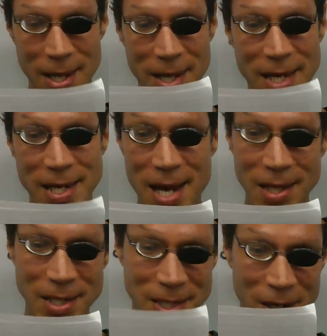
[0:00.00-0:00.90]
Lady
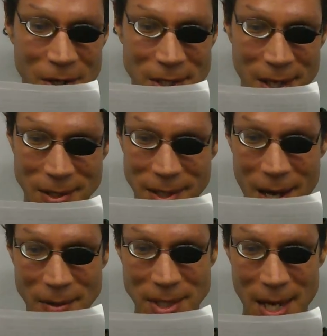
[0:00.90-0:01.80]
Deadly Cedar says,
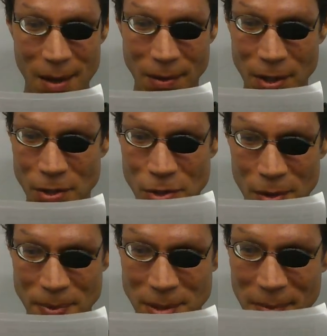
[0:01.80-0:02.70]
"Now tell your
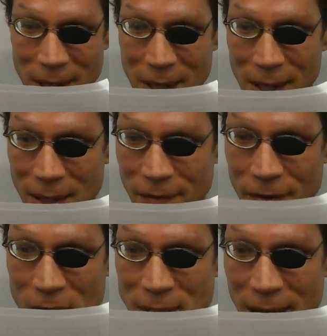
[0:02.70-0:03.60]
troops to be in the
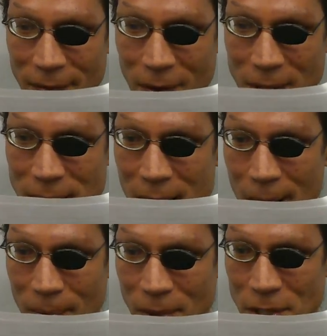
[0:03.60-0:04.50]
first level on
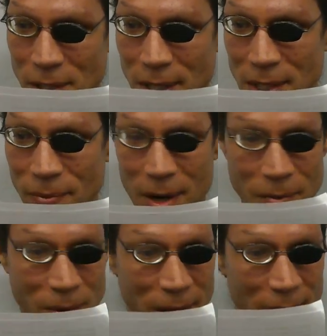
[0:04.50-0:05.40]
top, which is where
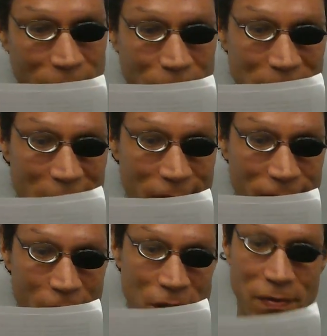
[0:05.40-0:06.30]
roulette will be at
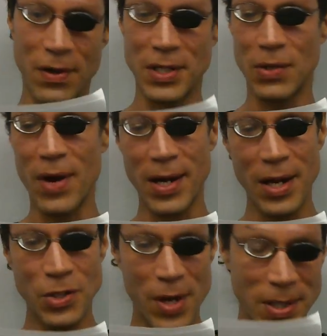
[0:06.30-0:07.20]
first for his grand
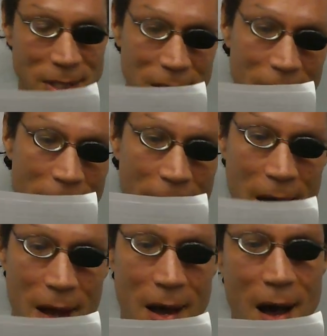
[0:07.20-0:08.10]
entrance."
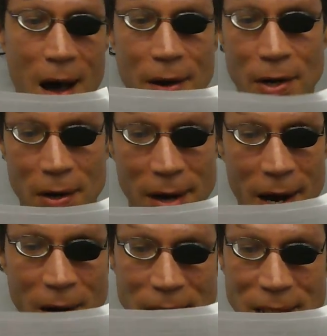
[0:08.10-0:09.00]
On her
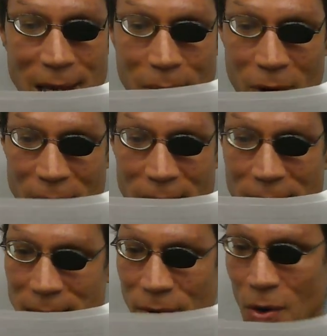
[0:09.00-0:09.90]
airless keyboard that
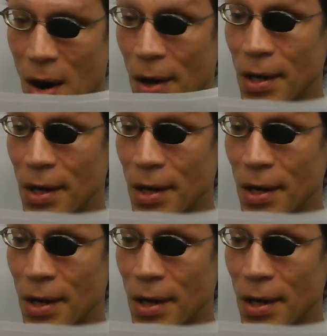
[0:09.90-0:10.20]
doesn't require a